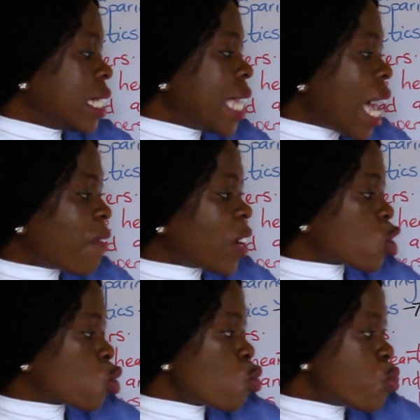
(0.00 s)
the
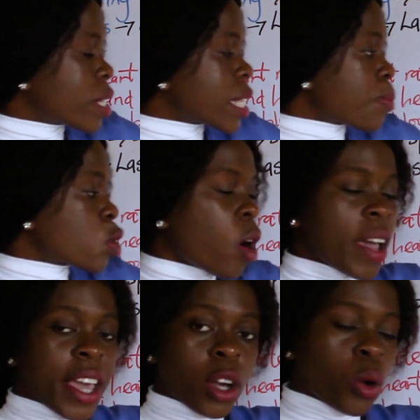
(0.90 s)
alpha-2 receptor
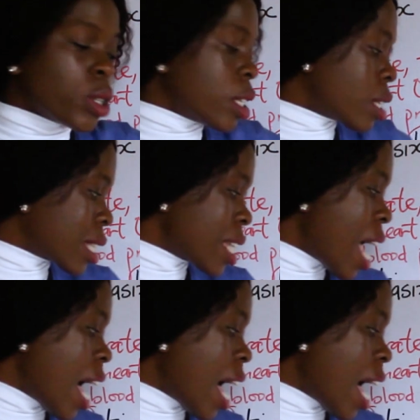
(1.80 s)
agonists,